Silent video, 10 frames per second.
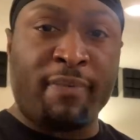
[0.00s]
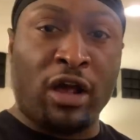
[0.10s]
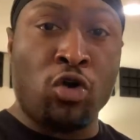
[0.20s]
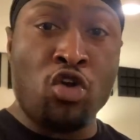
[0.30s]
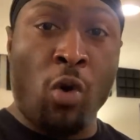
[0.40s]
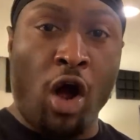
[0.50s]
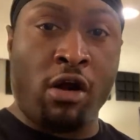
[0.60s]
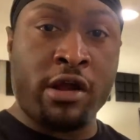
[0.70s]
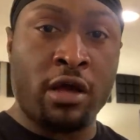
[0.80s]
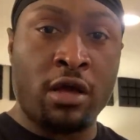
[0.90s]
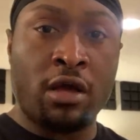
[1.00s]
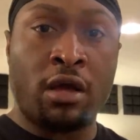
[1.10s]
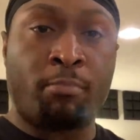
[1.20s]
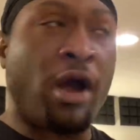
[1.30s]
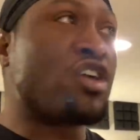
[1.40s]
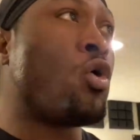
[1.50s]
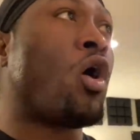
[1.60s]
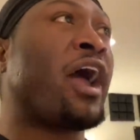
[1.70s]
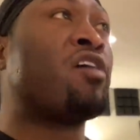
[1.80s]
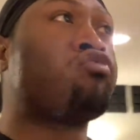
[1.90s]
about who you are? Bro, you
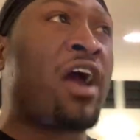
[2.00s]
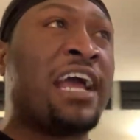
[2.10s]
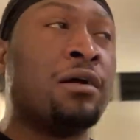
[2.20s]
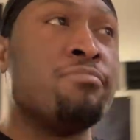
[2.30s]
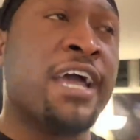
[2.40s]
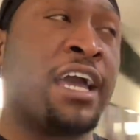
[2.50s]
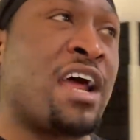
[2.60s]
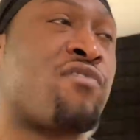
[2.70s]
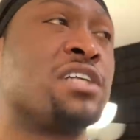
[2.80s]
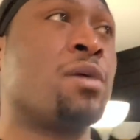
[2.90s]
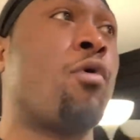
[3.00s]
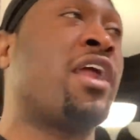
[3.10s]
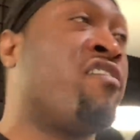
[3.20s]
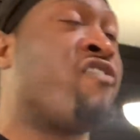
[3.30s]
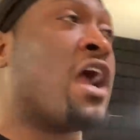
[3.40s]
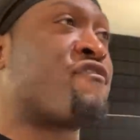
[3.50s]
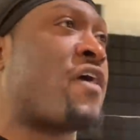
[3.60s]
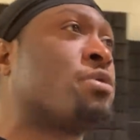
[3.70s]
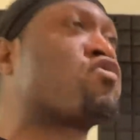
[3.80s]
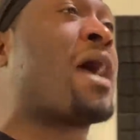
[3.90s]
are a random nigga that runs up on a very
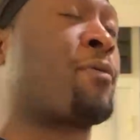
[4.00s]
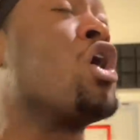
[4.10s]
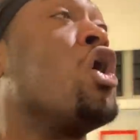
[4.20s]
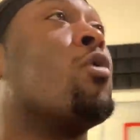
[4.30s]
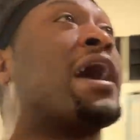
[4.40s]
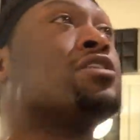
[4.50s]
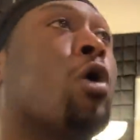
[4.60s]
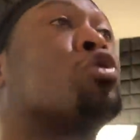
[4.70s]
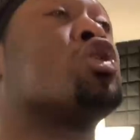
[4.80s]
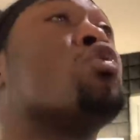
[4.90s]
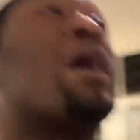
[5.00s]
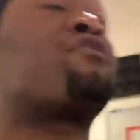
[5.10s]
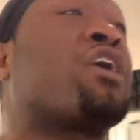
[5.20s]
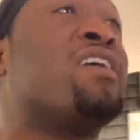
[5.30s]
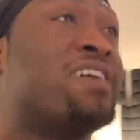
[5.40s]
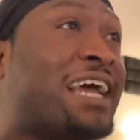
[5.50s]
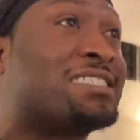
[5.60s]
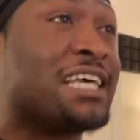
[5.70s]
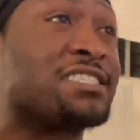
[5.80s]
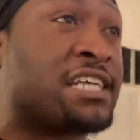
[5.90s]
famous rapper who had no clue you ever even
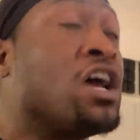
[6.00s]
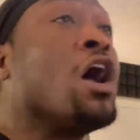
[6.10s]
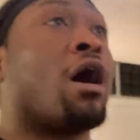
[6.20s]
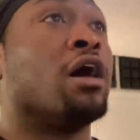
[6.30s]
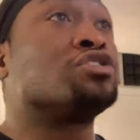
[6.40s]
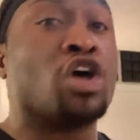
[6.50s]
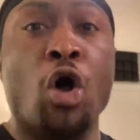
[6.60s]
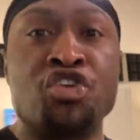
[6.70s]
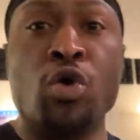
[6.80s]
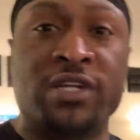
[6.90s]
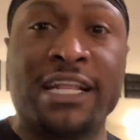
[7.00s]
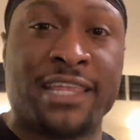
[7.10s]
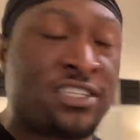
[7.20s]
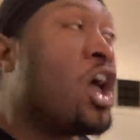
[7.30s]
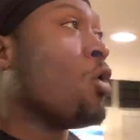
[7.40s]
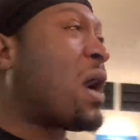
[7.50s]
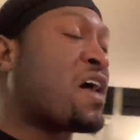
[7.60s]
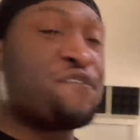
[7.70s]
existed until you did this. Why